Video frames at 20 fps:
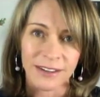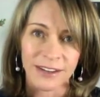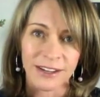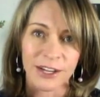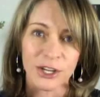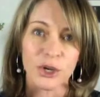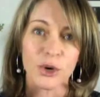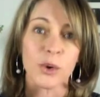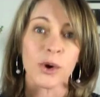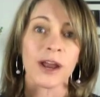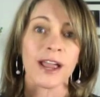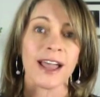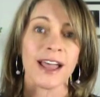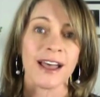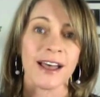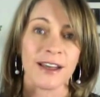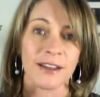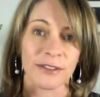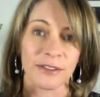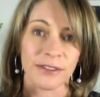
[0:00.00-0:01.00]
your
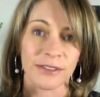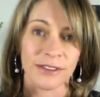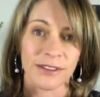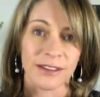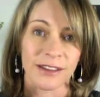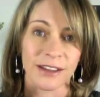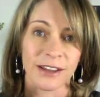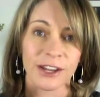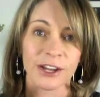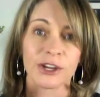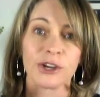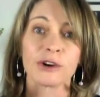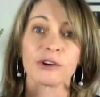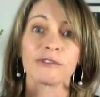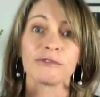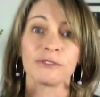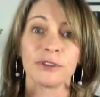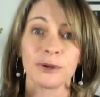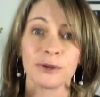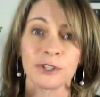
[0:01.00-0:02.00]
health, your
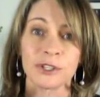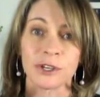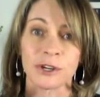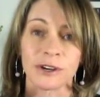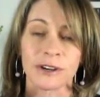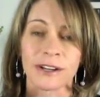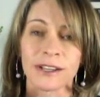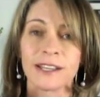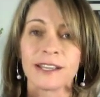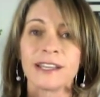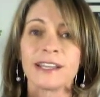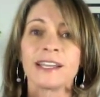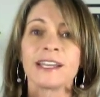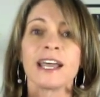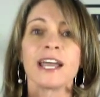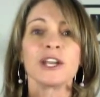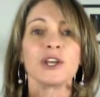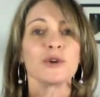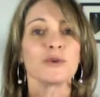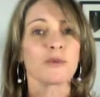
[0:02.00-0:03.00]
future,
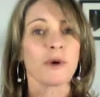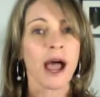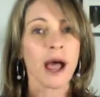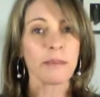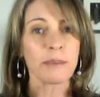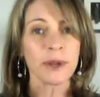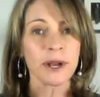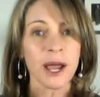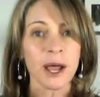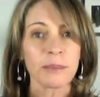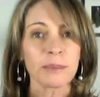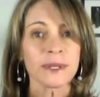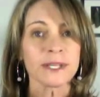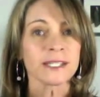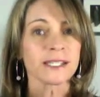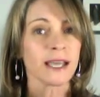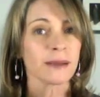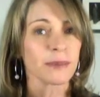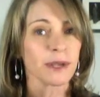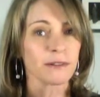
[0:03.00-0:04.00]
and you wrap it up in
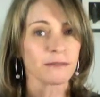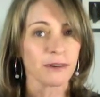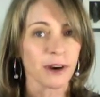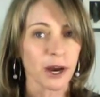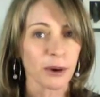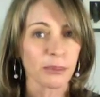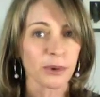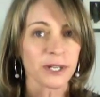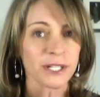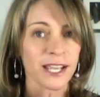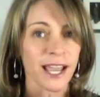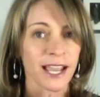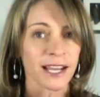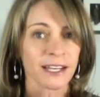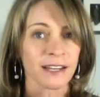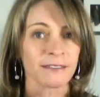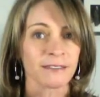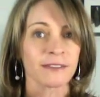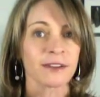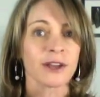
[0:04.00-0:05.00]
something very
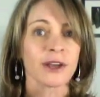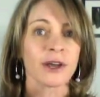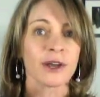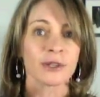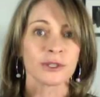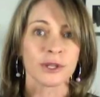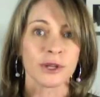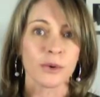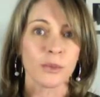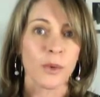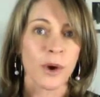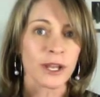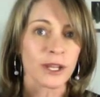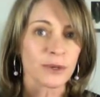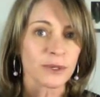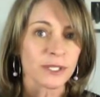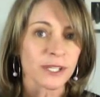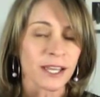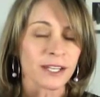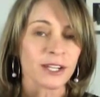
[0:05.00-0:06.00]
protective so that when you
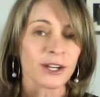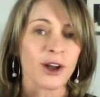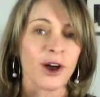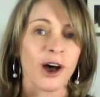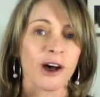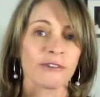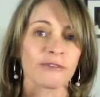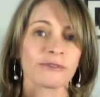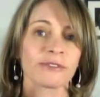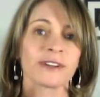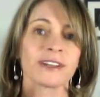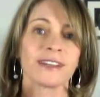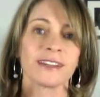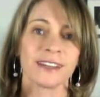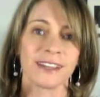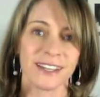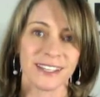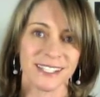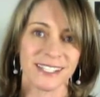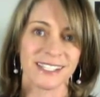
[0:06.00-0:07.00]
send it off,
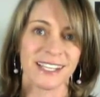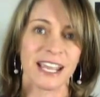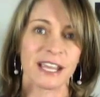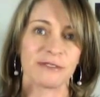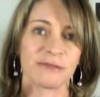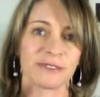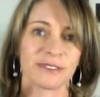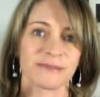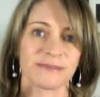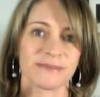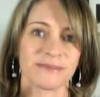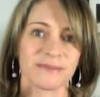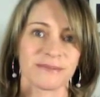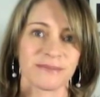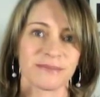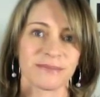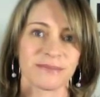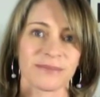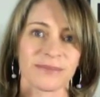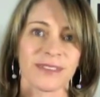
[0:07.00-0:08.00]
it's safe.
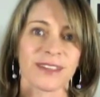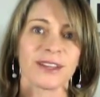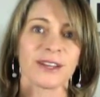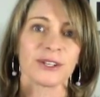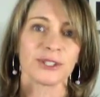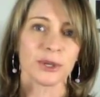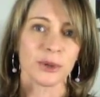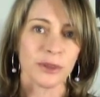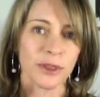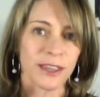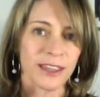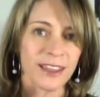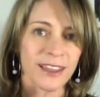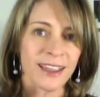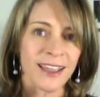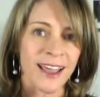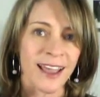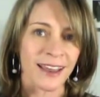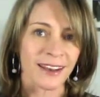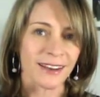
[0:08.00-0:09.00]
So think
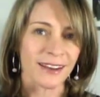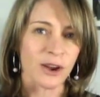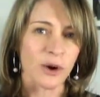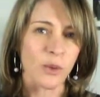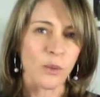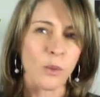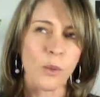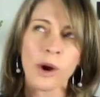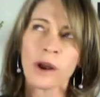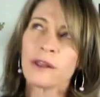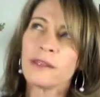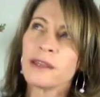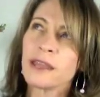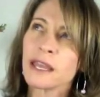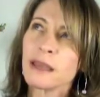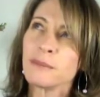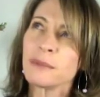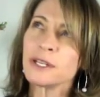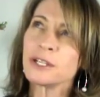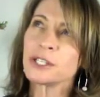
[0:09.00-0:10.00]
again, what are the
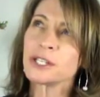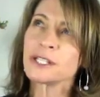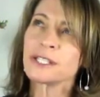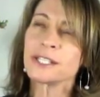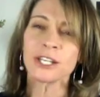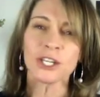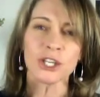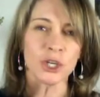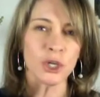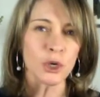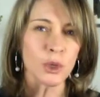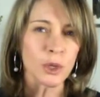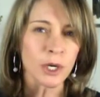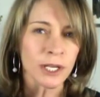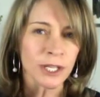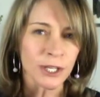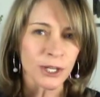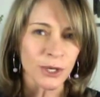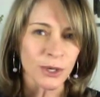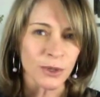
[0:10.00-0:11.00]
images you
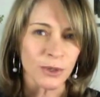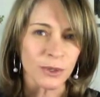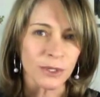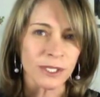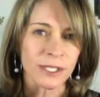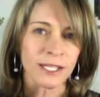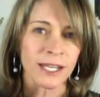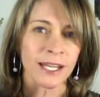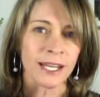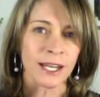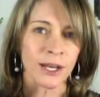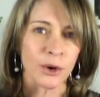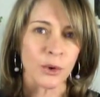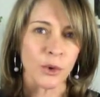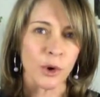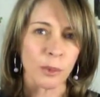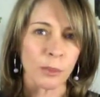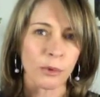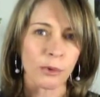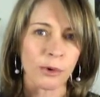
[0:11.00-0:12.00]
can use to
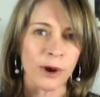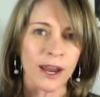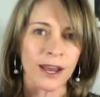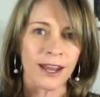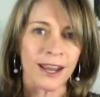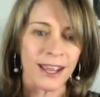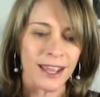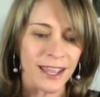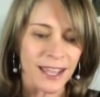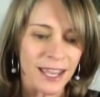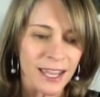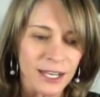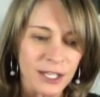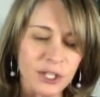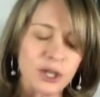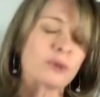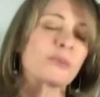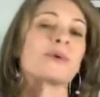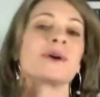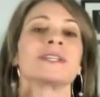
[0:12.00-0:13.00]
incorporate into
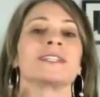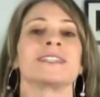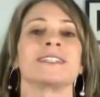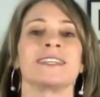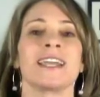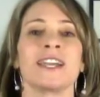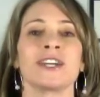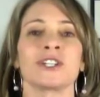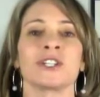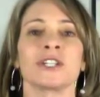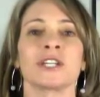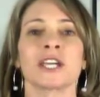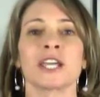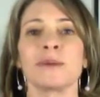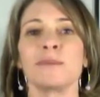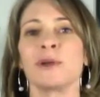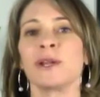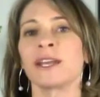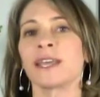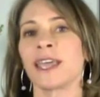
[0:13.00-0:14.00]
your presentation to
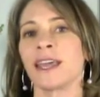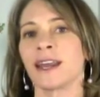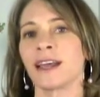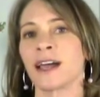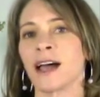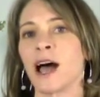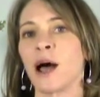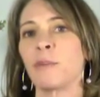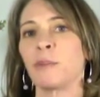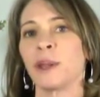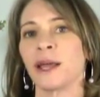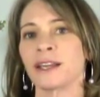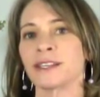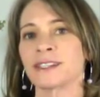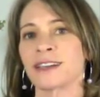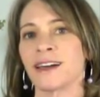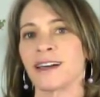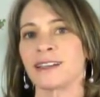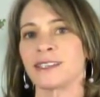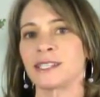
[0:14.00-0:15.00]
communicate a complex
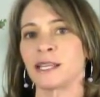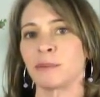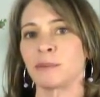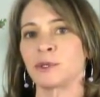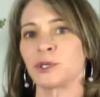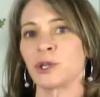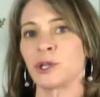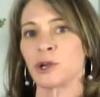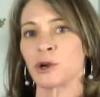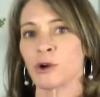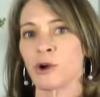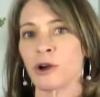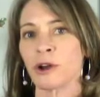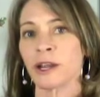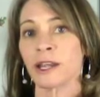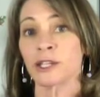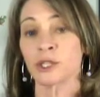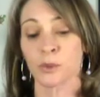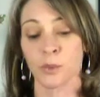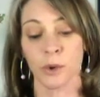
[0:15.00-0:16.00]
concept so that your
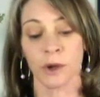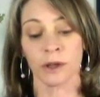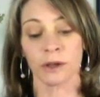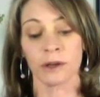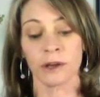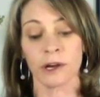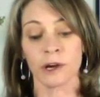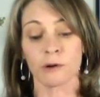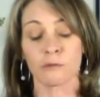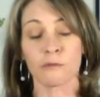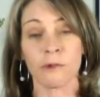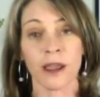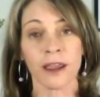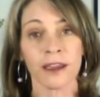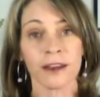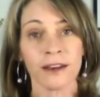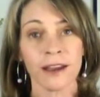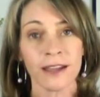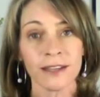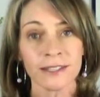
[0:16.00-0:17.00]
audience will
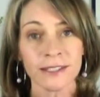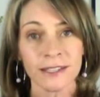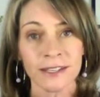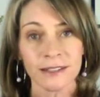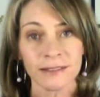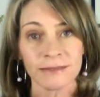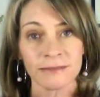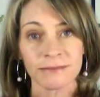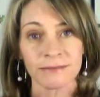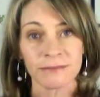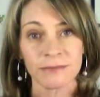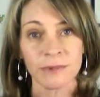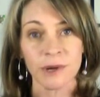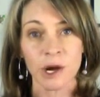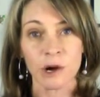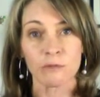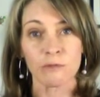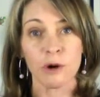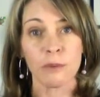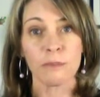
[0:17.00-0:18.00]
recognize it,
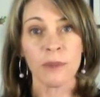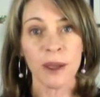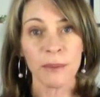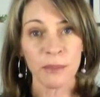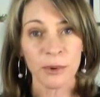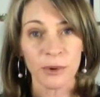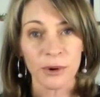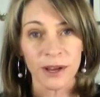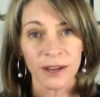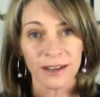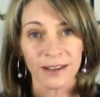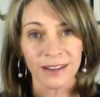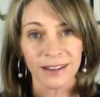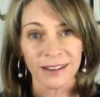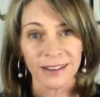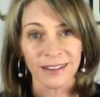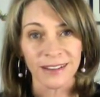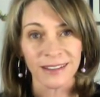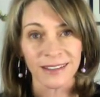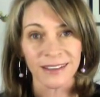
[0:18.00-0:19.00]
remember it,
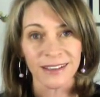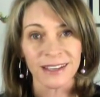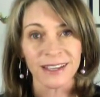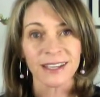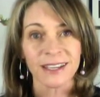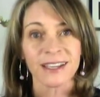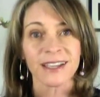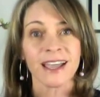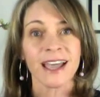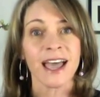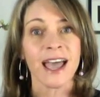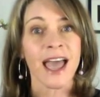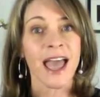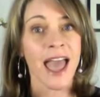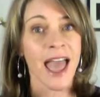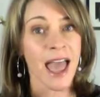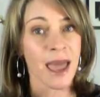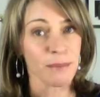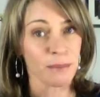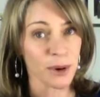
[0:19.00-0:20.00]

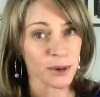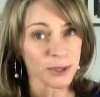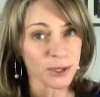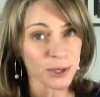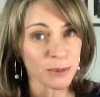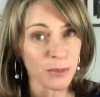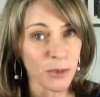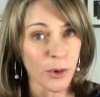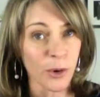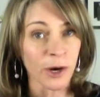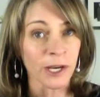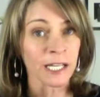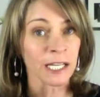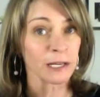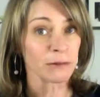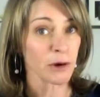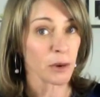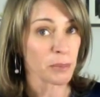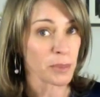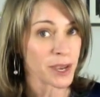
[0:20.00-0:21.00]
and most importantly,
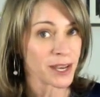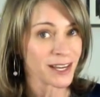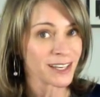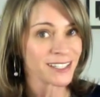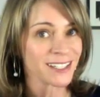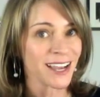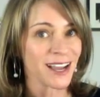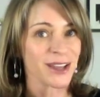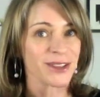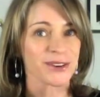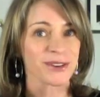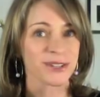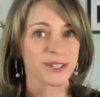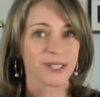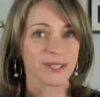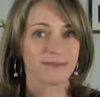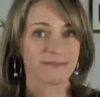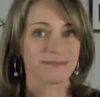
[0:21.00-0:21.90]
repeat it to others?